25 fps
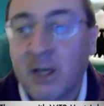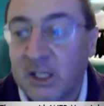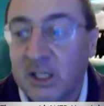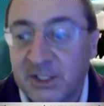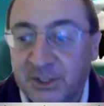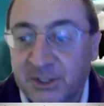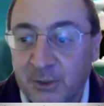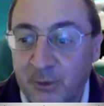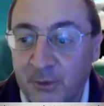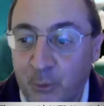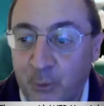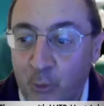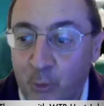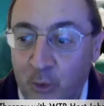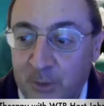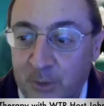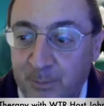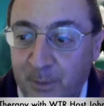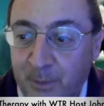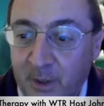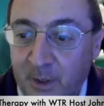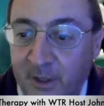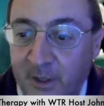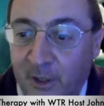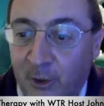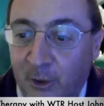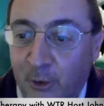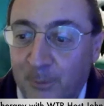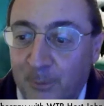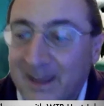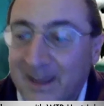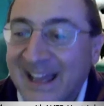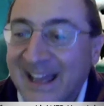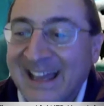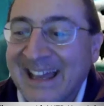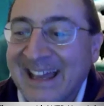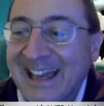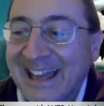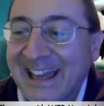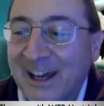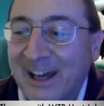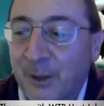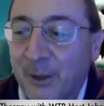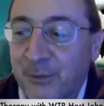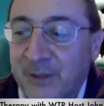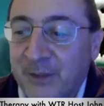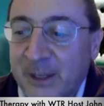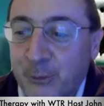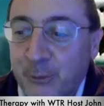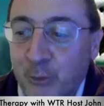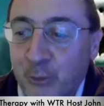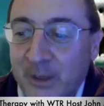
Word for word: also the Wartburg Home Health and